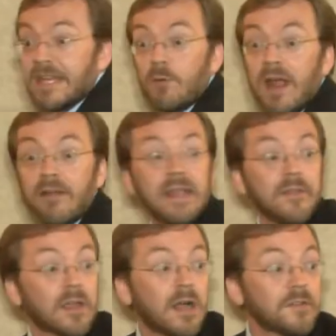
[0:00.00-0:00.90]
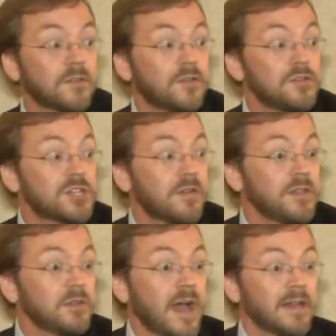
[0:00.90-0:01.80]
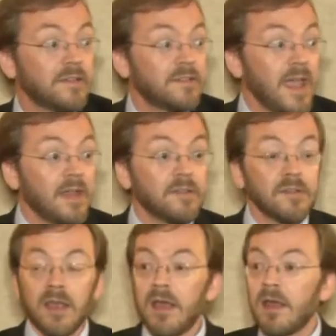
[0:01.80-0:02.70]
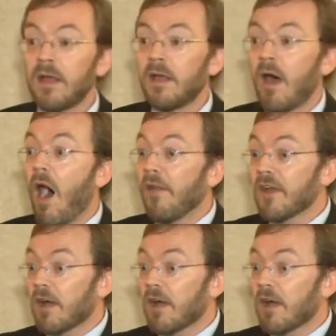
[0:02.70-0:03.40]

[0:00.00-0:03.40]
anywhere in the Constitution of the United States. On the